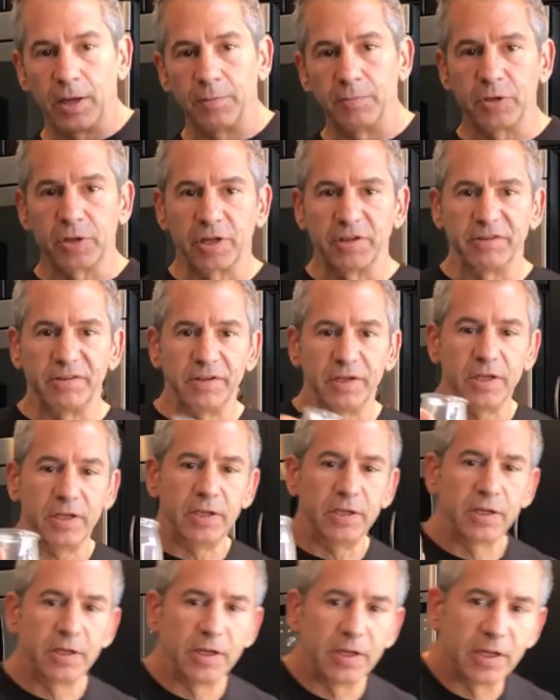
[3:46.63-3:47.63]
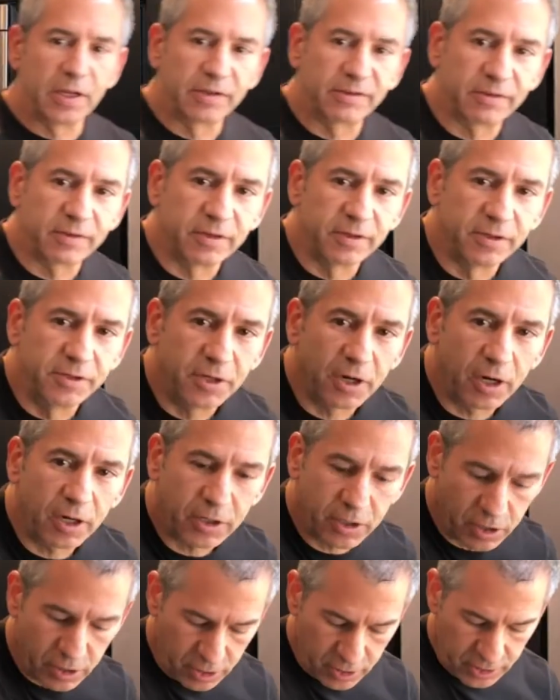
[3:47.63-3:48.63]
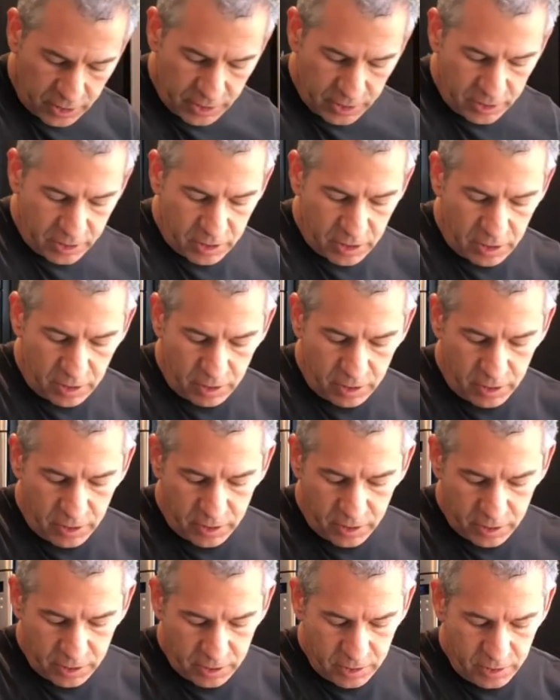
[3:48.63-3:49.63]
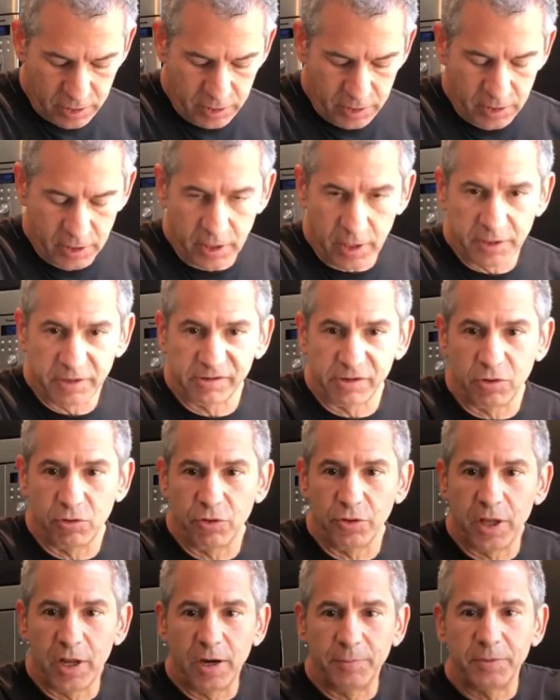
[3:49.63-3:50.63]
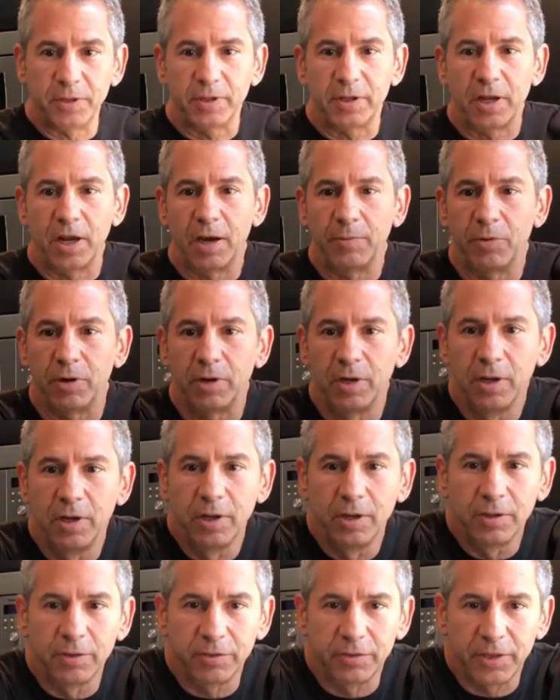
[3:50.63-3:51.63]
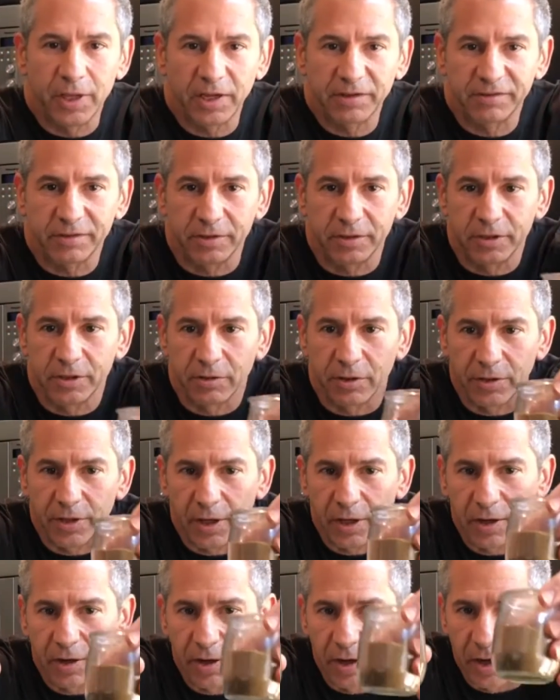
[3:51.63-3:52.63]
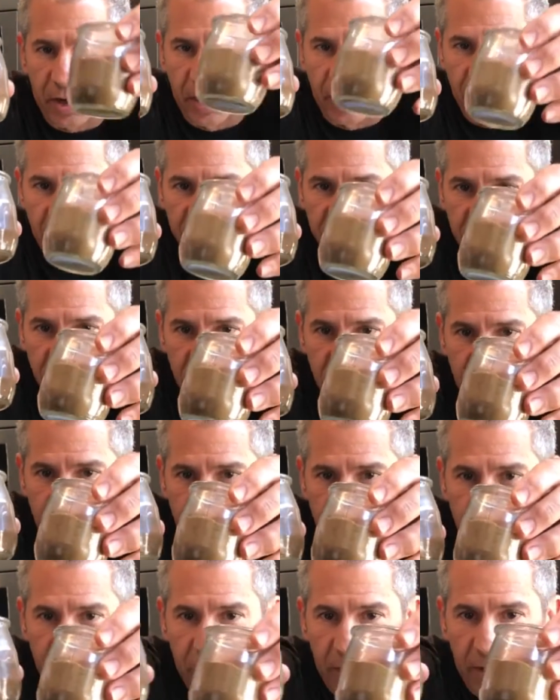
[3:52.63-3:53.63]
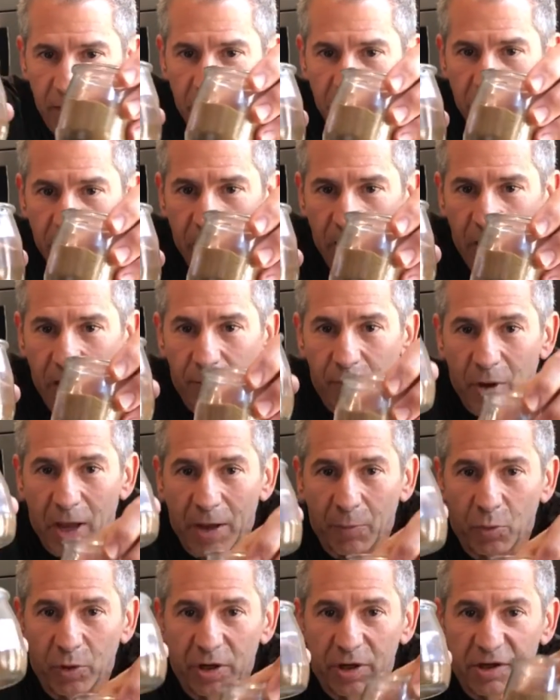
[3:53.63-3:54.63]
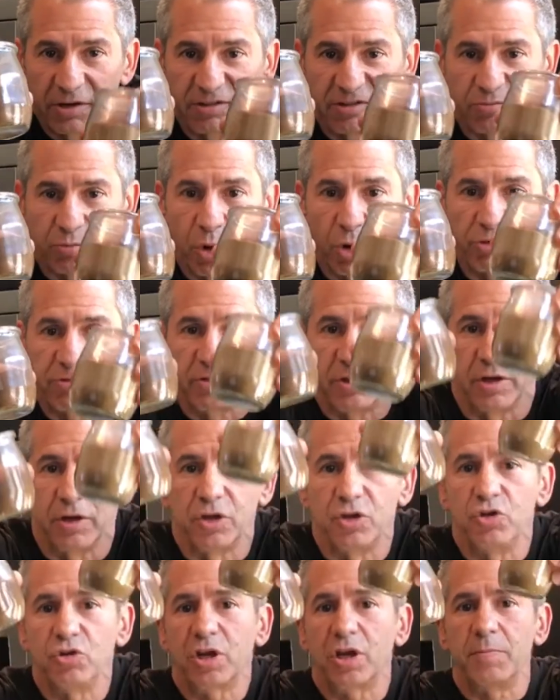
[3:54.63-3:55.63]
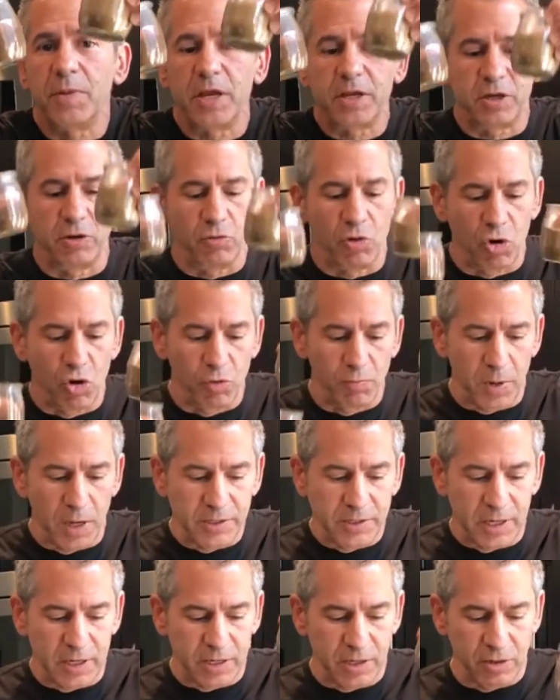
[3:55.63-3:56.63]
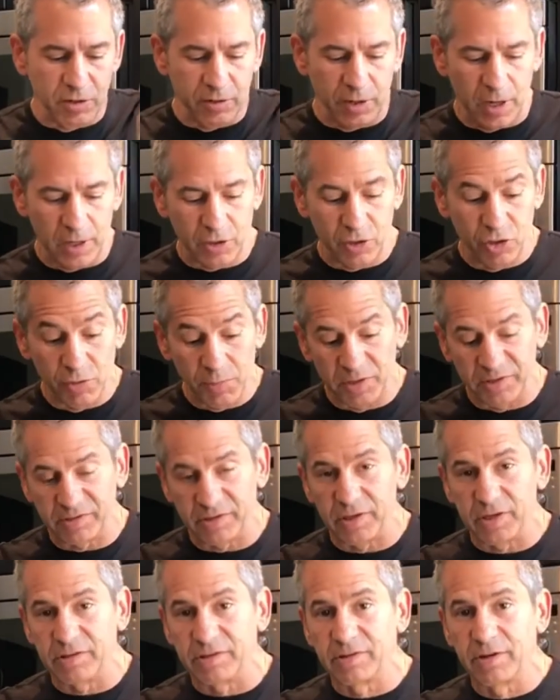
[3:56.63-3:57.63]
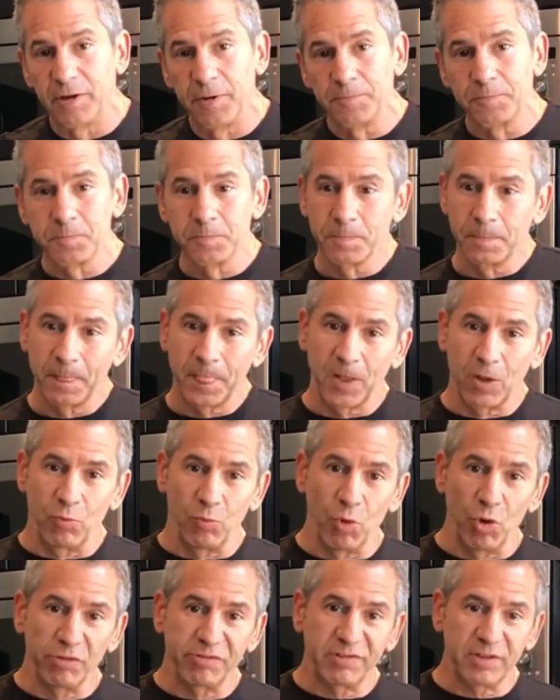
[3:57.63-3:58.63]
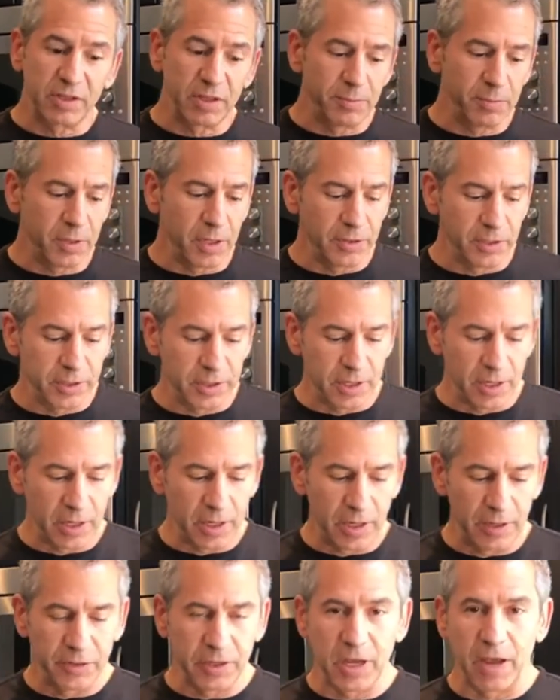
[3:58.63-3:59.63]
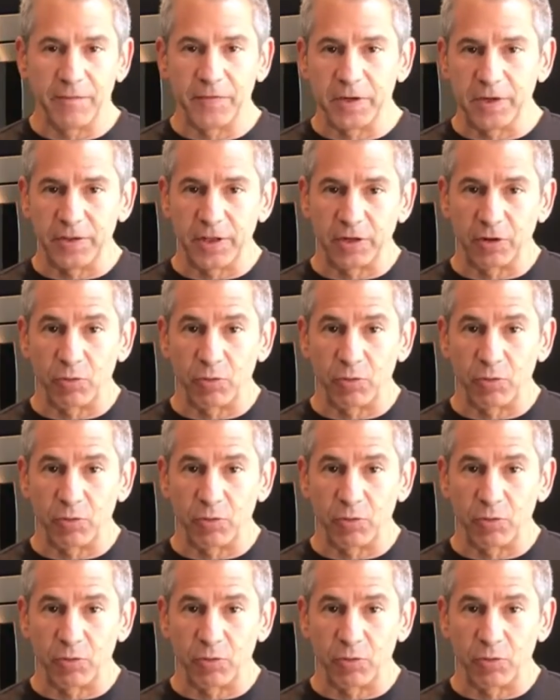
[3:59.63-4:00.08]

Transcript: You can see it's darker in color. I'm just going to hold that up to the camera. That's the geera there, and that's the cumin there. And what it is roasted. You can make your own by taking cumin seeds, roasting them on the oven, and then